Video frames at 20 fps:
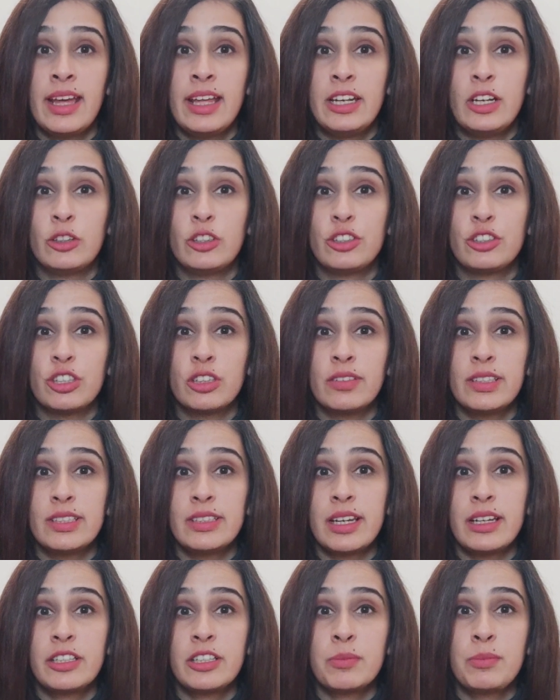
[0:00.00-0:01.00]
Now, the service
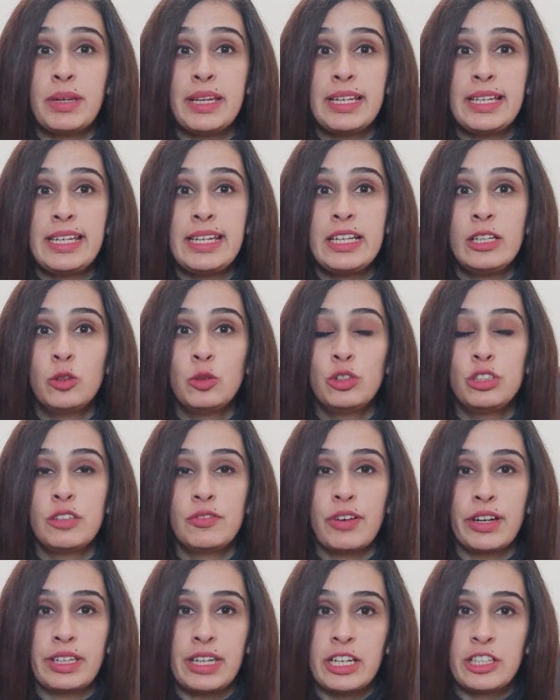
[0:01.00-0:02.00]
sector mainly includes the
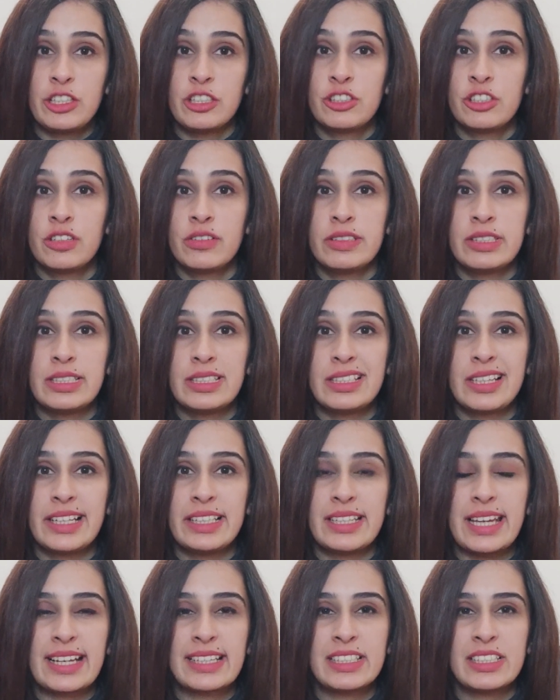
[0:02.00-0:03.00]
financial services like
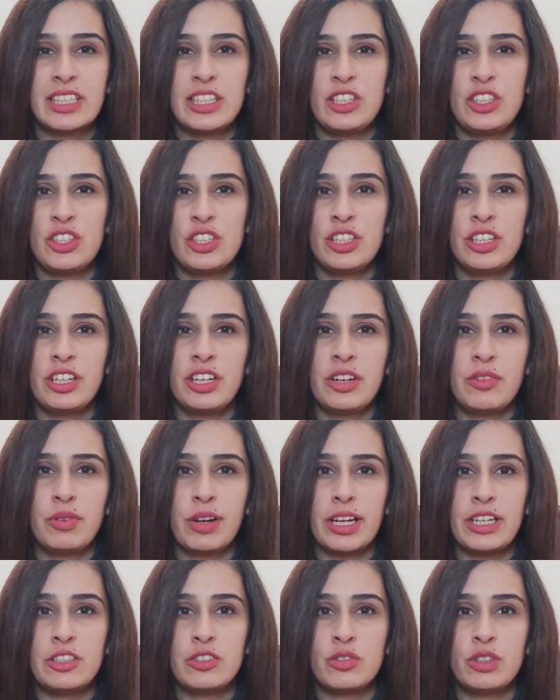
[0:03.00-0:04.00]
taxation and
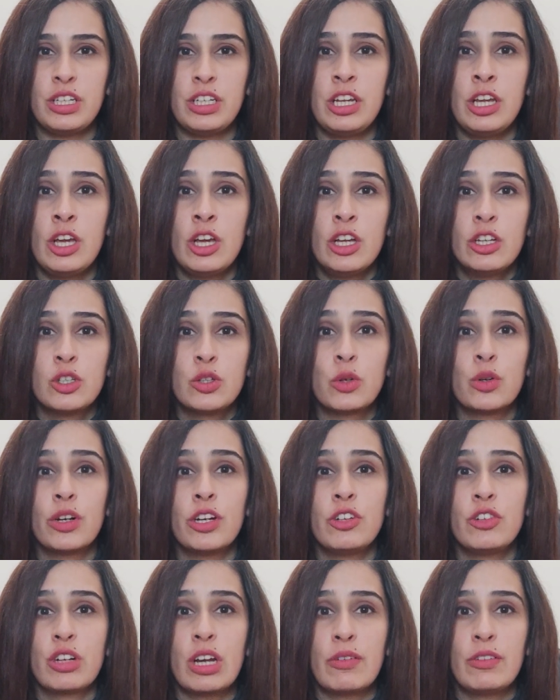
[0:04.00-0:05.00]
advisory, tour
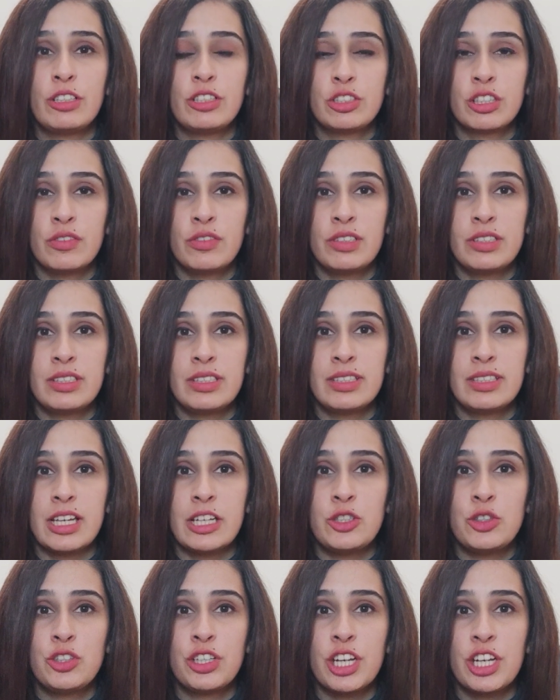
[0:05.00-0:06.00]
and travel services,
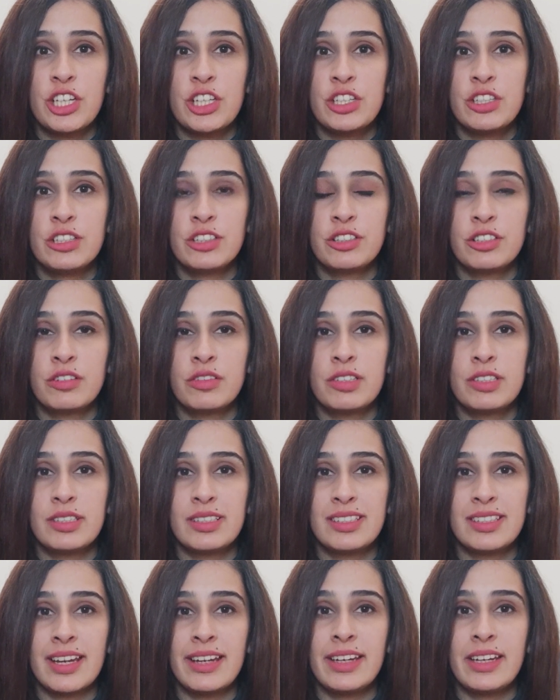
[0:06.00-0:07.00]
educational
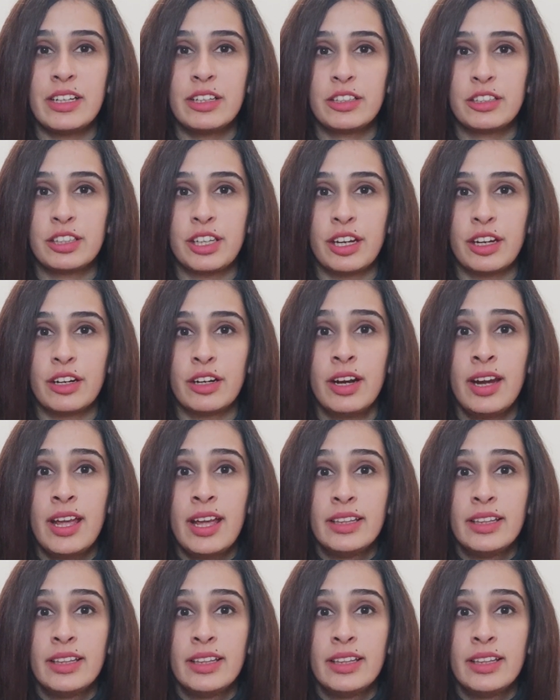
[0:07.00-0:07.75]
services, and healthcare.